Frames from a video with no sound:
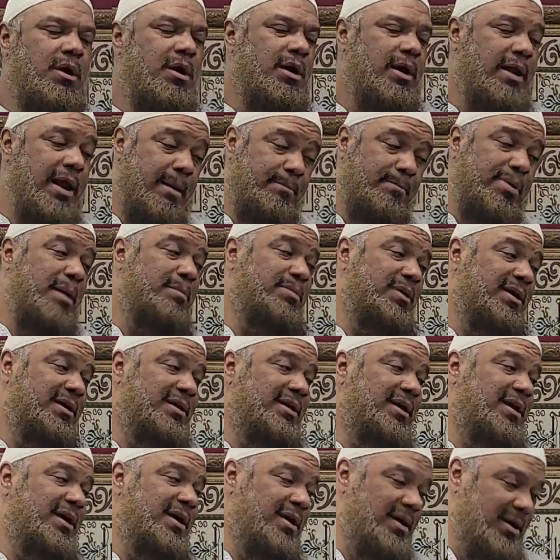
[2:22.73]
And I
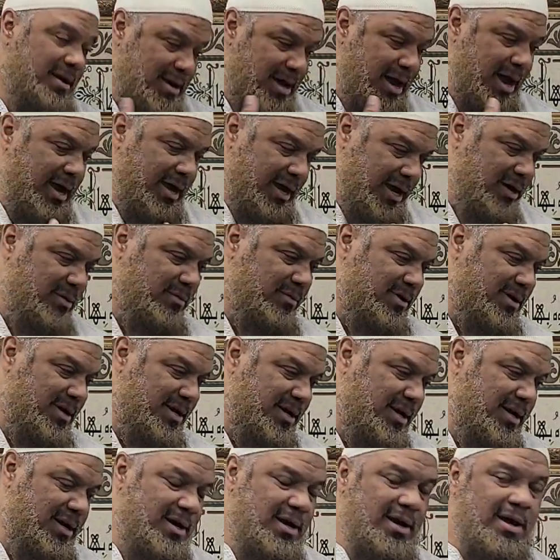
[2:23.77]
publicly, I
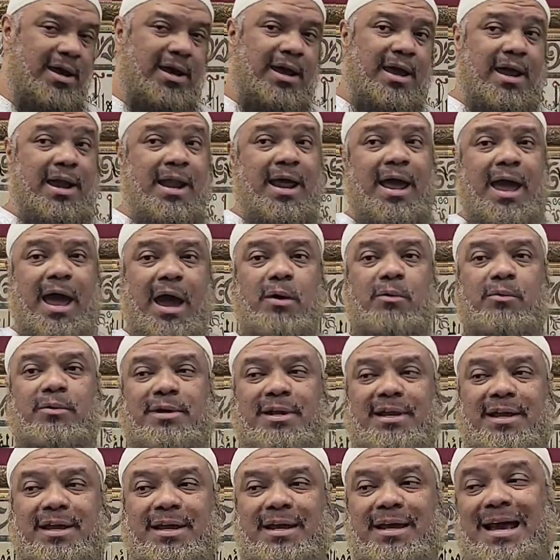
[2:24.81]
inwardly, and I
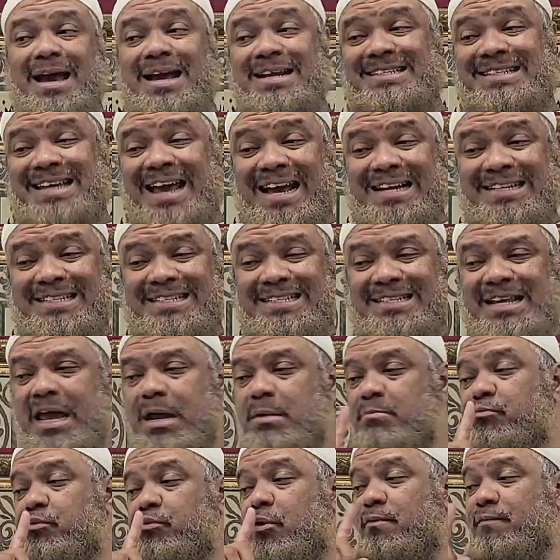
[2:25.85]
outwardly attest
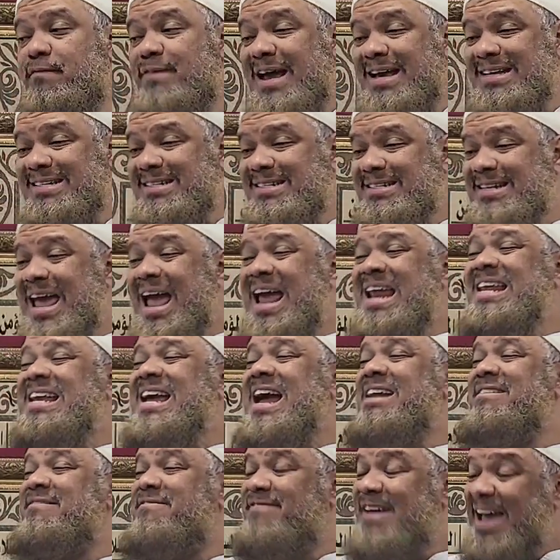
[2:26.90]
and profess and
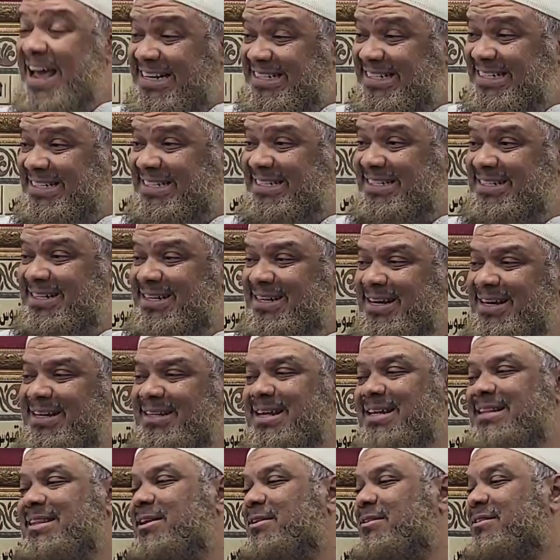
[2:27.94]
confess
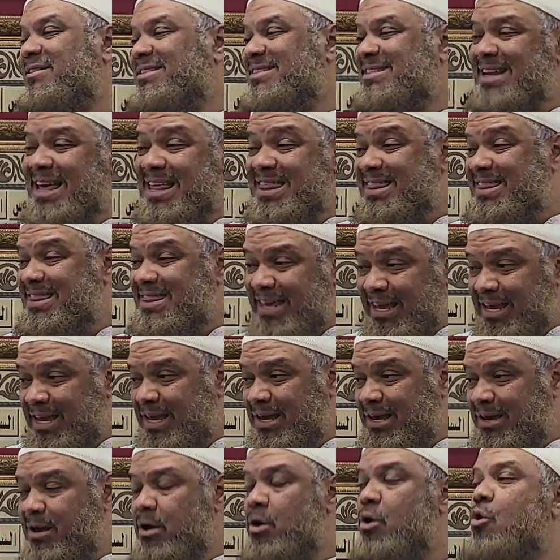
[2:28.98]
that there is
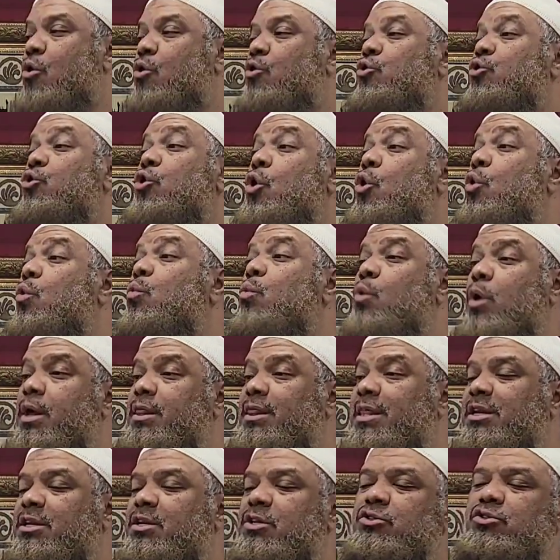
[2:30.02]
nothing or no one
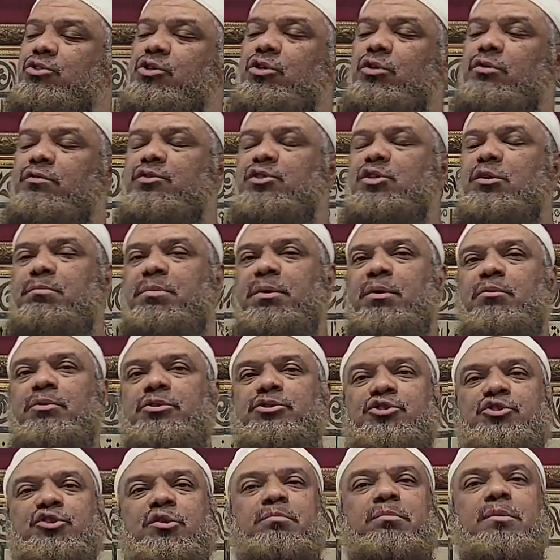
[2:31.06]
that deserves to be
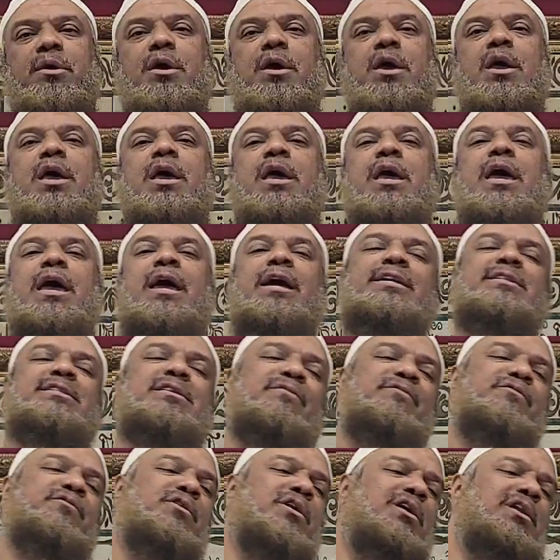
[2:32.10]
worshipped
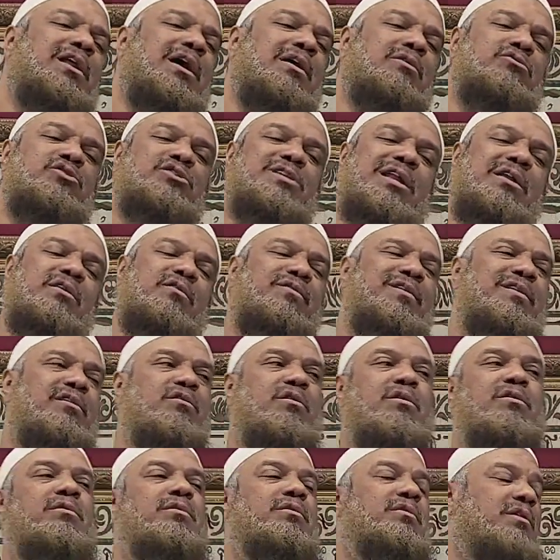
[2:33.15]
except for Allah Jalla fi
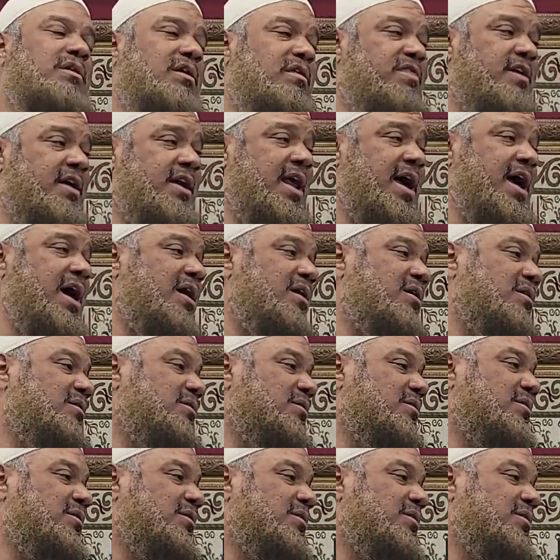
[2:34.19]
Thana,